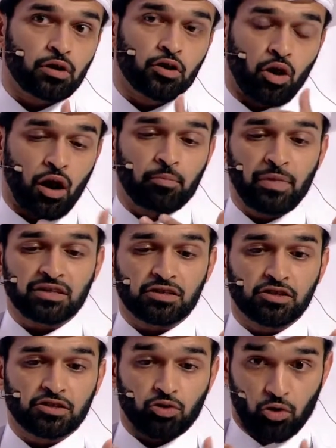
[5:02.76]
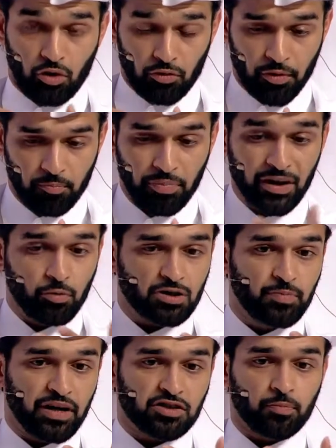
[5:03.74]
our messages, or the bid was
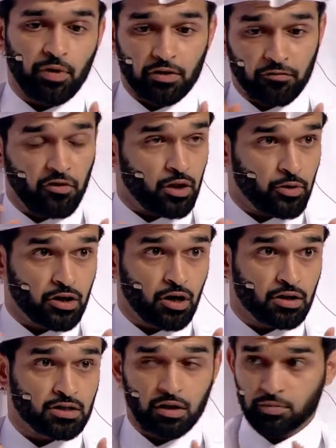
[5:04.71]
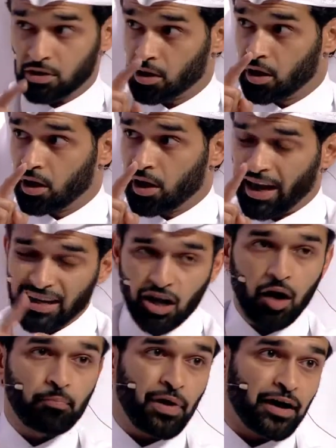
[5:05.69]
based upon the following concepts. A
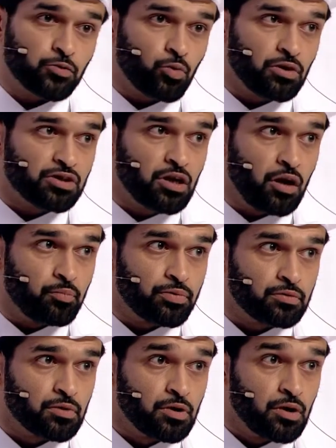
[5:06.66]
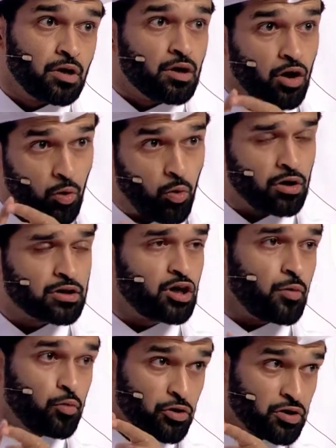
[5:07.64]
compact World Cup. A World
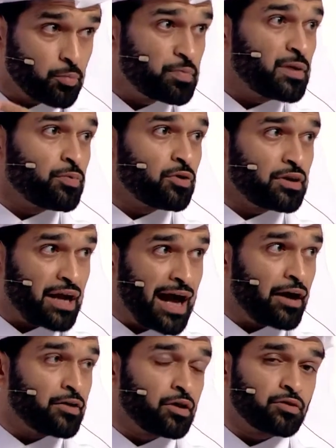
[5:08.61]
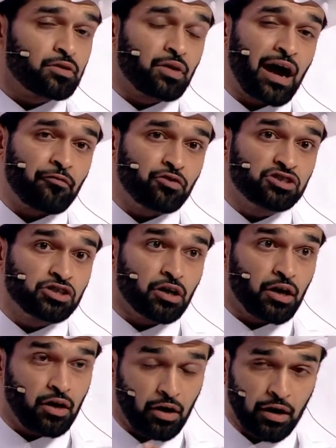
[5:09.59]
Cup where people, the average
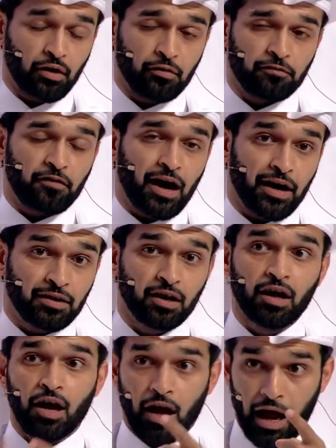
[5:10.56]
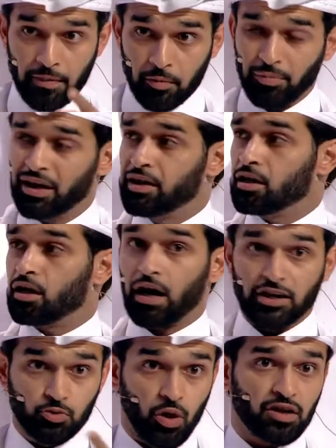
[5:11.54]
fan and the media,
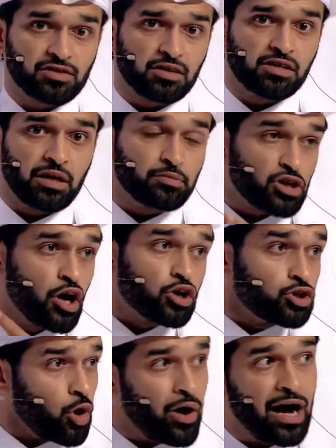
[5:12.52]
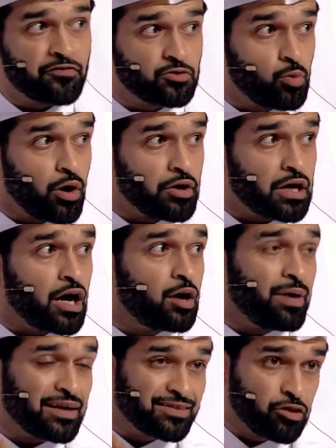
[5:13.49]
as well as the teams, don't have to worry
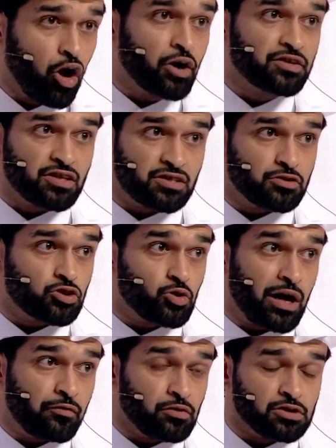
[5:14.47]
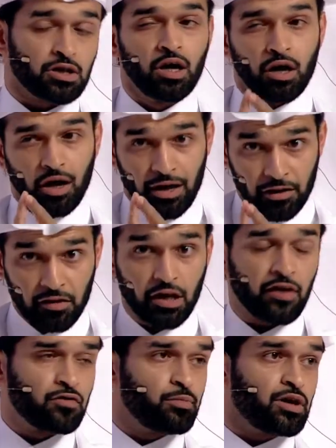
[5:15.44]
about long distance travels. And I think
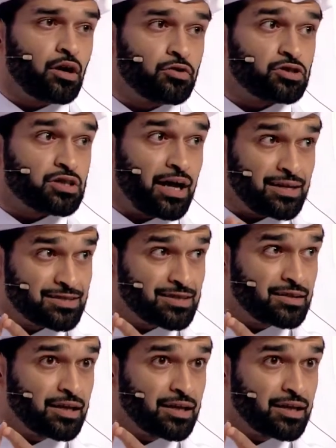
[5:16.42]
everybody understands